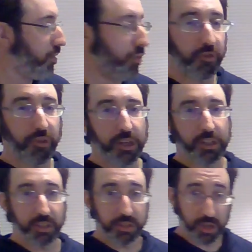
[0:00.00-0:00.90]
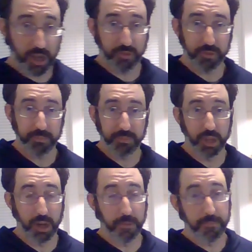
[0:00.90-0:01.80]
we will finish this off.
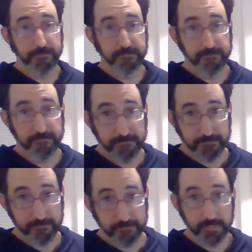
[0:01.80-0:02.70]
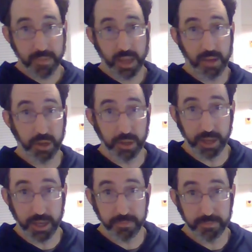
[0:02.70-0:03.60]
So, have a good
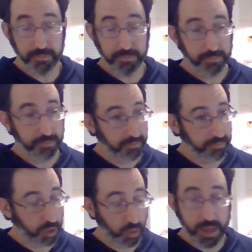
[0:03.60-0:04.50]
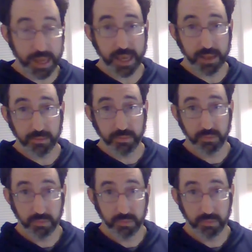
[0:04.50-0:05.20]
night, good weekend.